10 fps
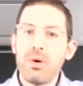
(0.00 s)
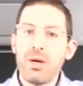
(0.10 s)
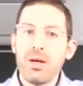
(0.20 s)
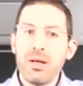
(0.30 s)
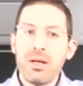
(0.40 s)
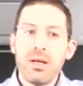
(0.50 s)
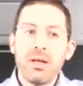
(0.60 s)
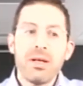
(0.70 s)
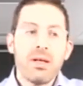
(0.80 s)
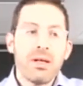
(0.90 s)

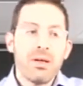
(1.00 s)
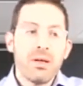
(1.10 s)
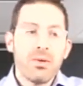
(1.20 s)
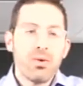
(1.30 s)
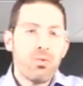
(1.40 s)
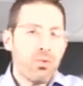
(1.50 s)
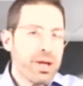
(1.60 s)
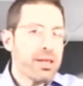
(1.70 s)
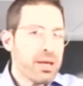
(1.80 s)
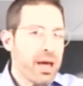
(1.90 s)
to
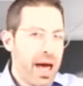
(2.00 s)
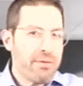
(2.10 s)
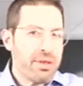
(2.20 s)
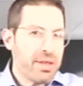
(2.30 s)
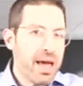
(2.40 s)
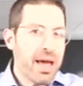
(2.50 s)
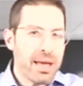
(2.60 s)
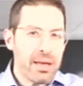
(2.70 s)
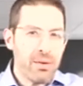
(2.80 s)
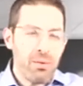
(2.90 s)
to really
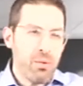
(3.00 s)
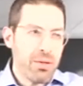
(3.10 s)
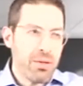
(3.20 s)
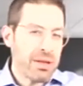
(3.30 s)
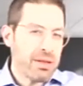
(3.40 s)
have a day